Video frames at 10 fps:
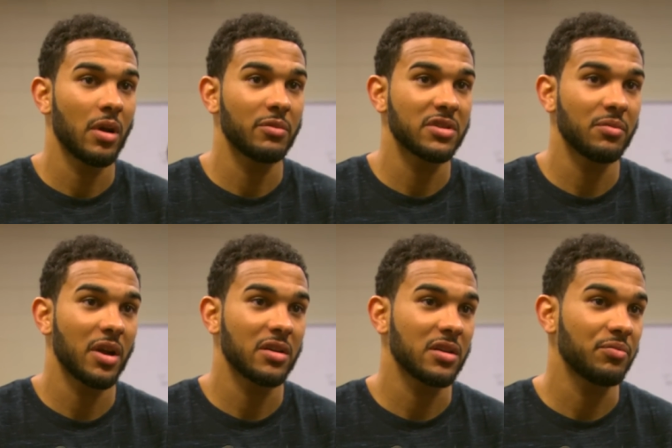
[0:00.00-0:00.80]

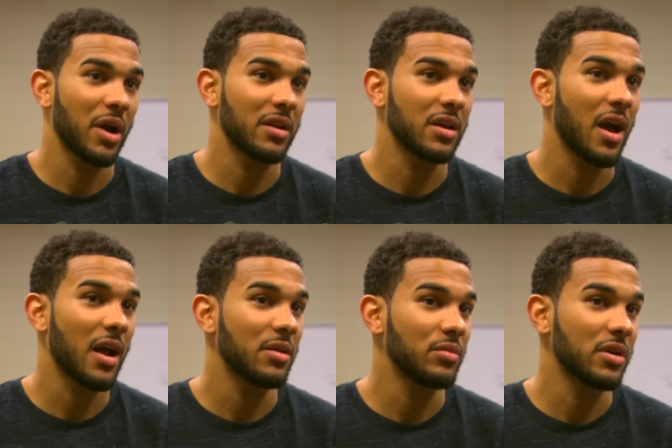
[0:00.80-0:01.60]
Somebody could have probably
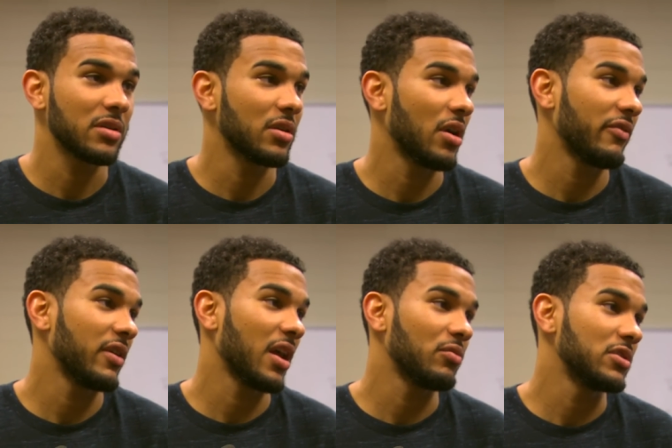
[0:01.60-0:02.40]
got it, but, you know, I
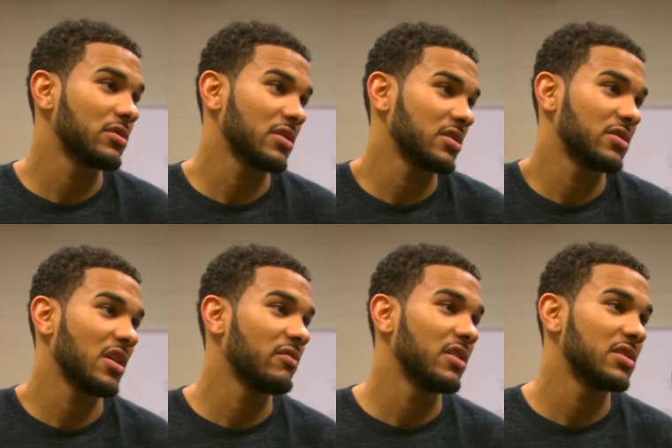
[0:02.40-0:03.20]
felt like we trusted
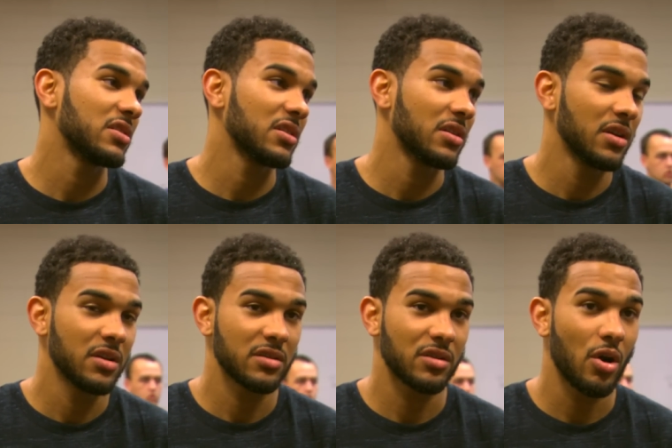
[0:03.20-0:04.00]
JB
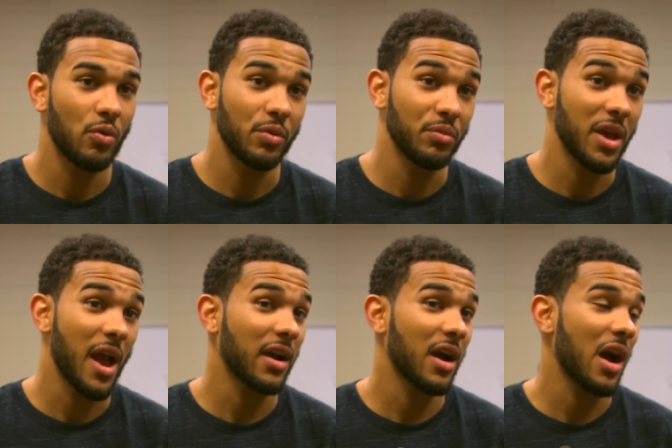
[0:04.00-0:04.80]
to go. Me
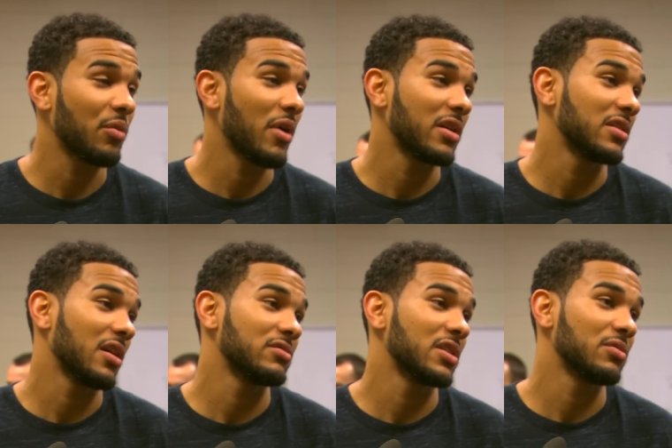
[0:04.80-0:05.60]
and Kyle
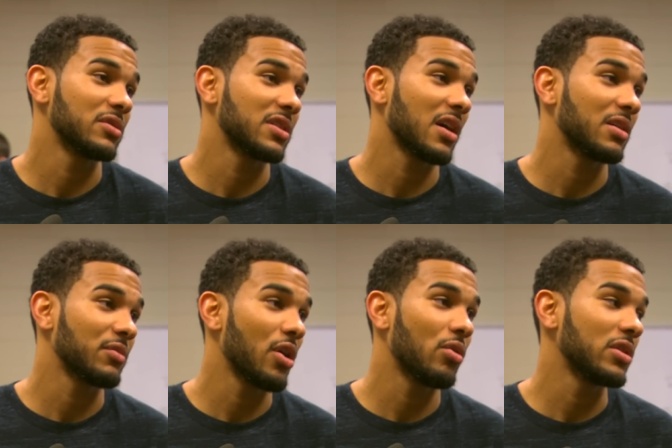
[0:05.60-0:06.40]
out there were telling him
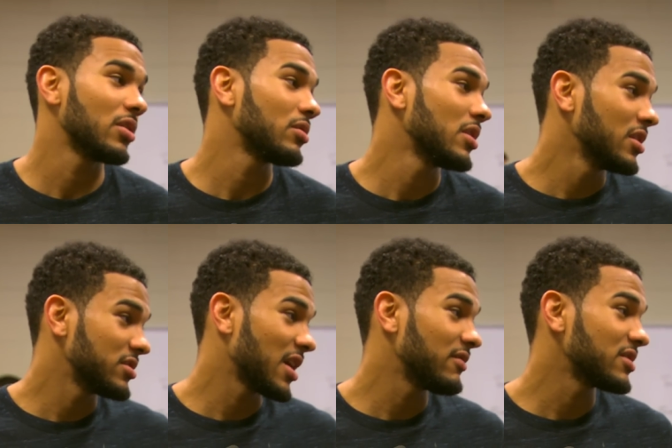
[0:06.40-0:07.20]
go, you know.
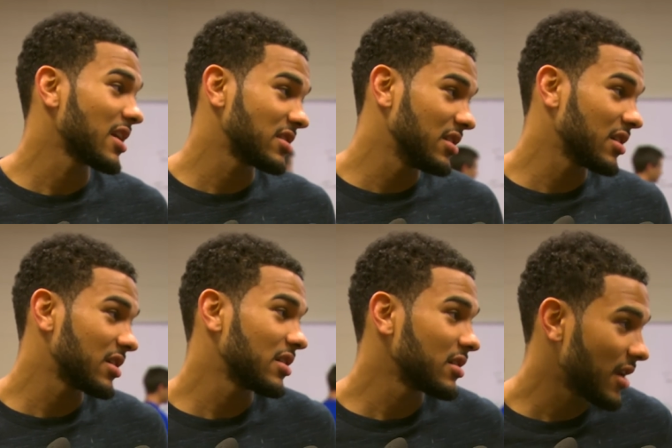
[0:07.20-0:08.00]
JB was actually
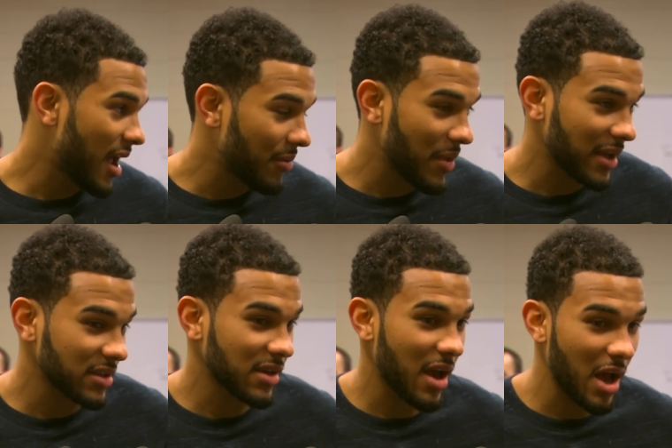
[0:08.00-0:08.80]
looking to hand back to
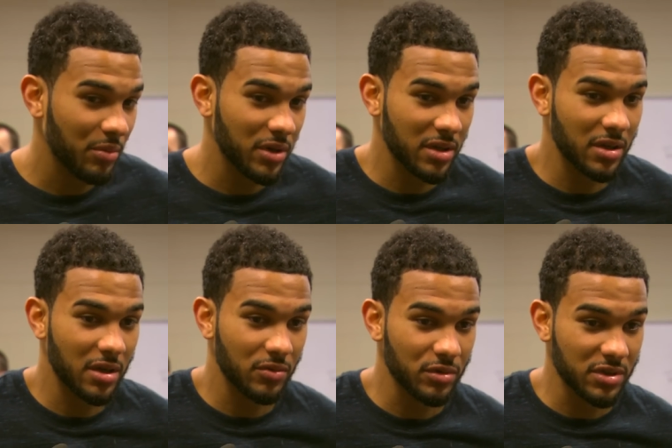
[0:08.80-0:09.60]
Kyle, but
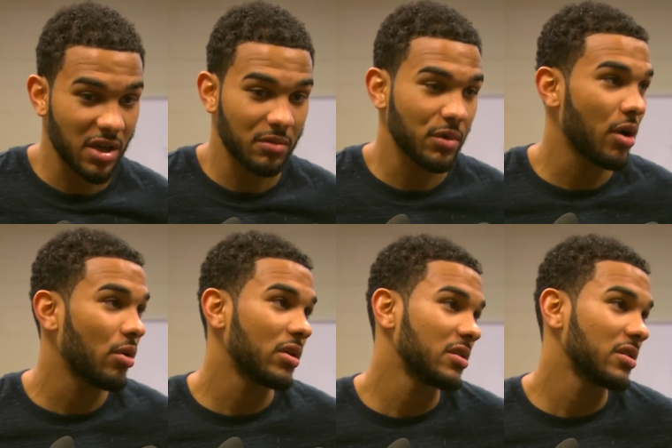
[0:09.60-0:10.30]
we were telling him go. And,